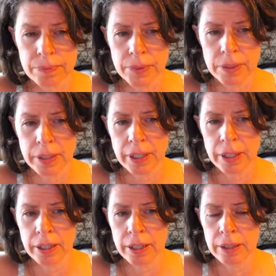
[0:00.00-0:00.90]
See
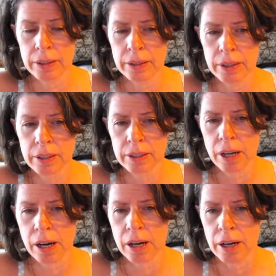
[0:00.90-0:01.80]
an in,
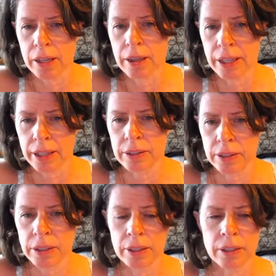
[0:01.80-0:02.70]
ta, thanks
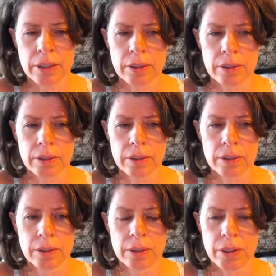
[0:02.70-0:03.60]
an in,
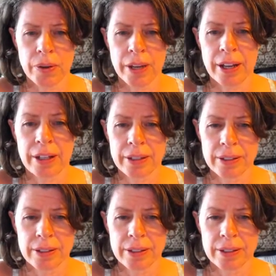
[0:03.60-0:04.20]
okay?